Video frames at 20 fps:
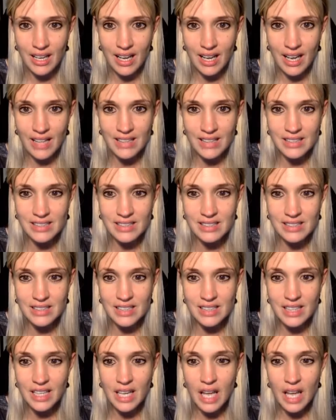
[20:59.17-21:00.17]
And
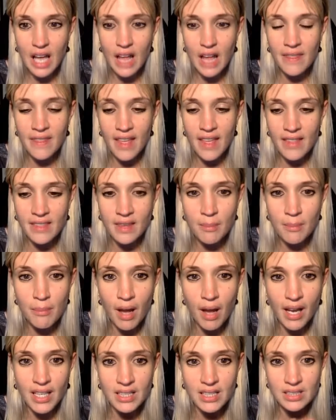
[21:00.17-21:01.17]
then the
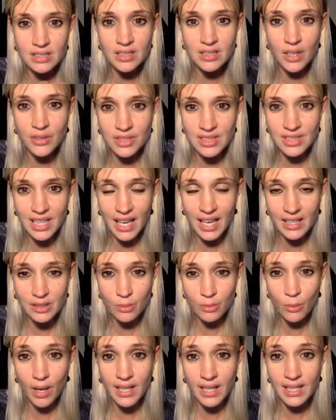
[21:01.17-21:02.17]
mind
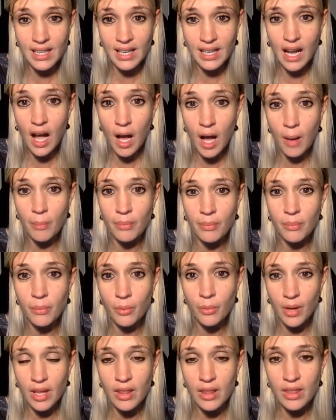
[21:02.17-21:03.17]
associates waking up
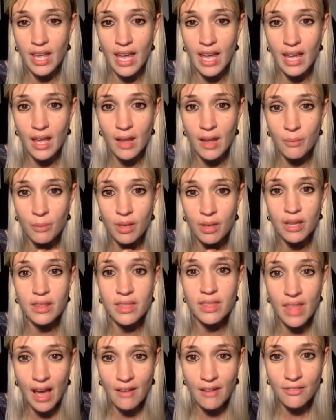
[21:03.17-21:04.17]
with
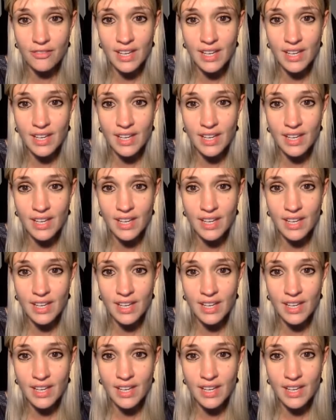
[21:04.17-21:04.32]
that